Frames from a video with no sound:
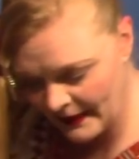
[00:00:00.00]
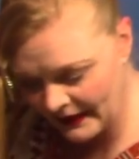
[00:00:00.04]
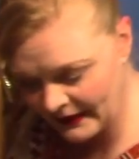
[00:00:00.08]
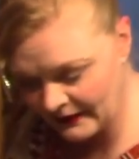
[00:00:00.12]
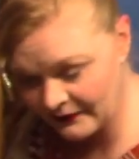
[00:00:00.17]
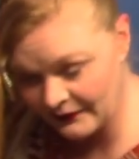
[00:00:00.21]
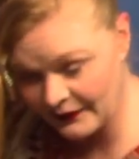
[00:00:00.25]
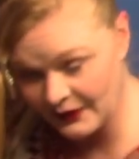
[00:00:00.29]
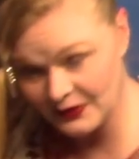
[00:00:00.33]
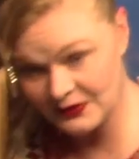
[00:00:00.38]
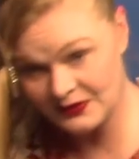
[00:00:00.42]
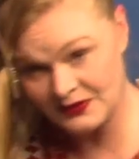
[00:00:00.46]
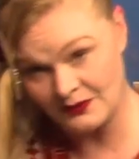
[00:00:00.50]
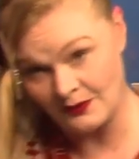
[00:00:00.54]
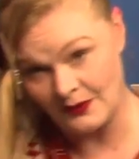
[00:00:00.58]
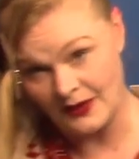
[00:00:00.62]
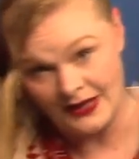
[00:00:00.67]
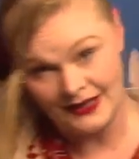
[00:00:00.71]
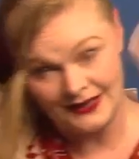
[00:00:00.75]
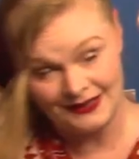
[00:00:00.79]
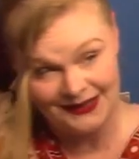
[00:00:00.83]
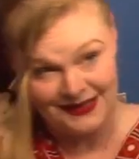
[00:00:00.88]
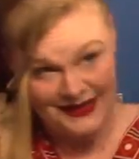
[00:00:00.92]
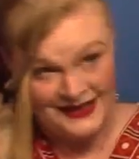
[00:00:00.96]
my first
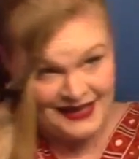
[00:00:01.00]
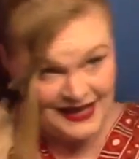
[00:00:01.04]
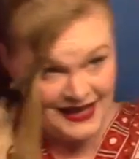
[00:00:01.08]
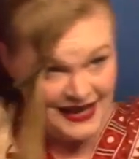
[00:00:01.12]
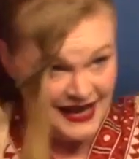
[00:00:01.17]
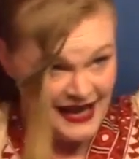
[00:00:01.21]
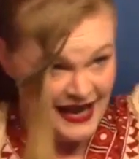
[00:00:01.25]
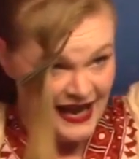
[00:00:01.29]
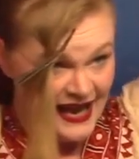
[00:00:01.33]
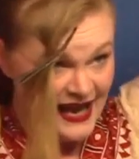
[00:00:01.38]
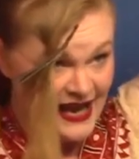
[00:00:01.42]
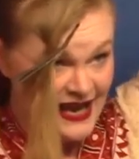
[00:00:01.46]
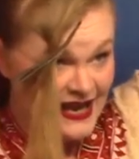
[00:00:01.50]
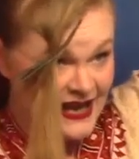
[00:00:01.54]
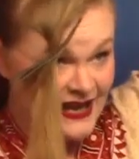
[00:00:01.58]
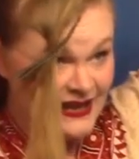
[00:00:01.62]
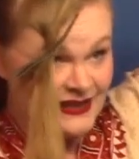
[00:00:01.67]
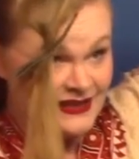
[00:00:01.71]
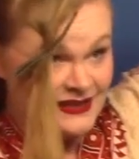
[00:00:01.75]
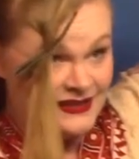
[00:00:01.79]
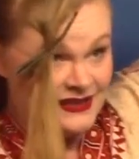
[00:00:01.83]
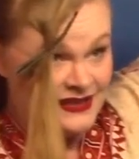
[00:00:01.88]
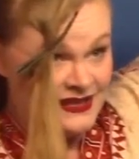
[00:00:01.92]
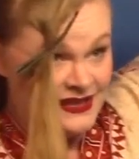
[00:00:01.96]
one
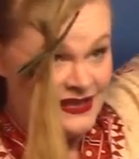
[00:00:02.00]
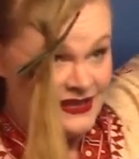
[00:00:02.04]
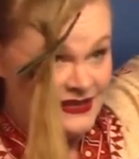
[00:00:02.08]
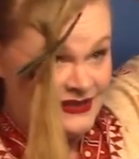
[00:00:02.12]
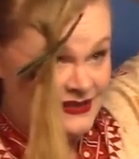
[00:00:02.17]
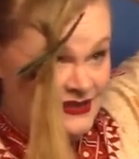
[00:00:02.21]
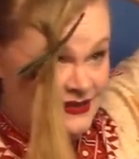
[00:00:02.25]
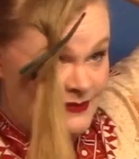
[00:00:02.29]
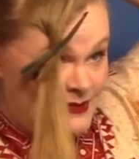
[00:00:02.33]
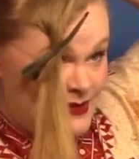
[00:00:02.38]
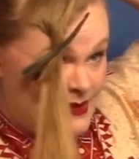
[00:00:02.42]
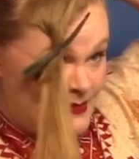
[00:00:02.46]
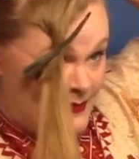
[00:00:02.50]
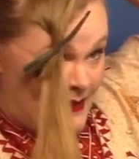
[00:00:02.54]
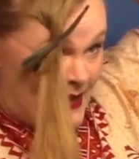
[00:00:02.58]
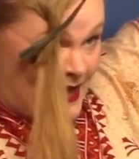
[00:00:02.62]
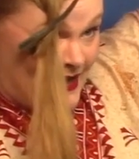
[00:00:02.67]
had to be